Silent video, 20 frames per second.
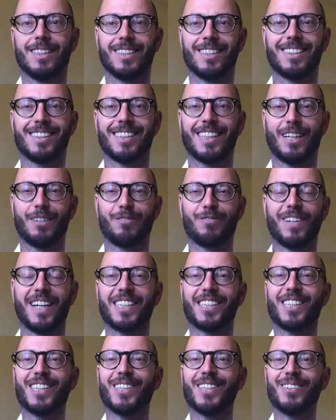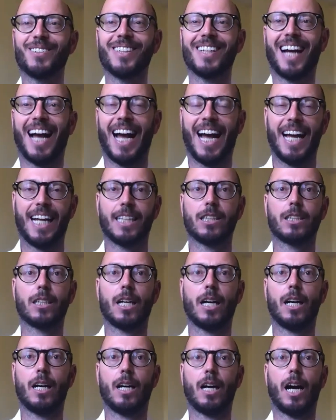So thank you, and
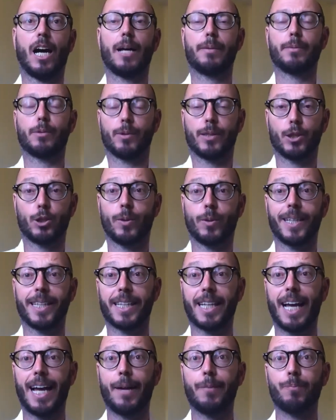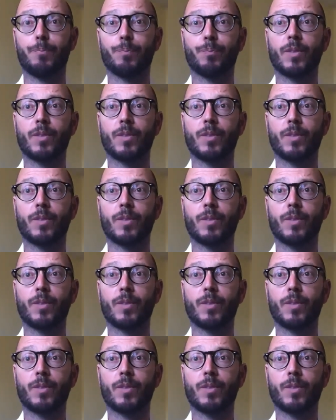I hope you enjoyed that.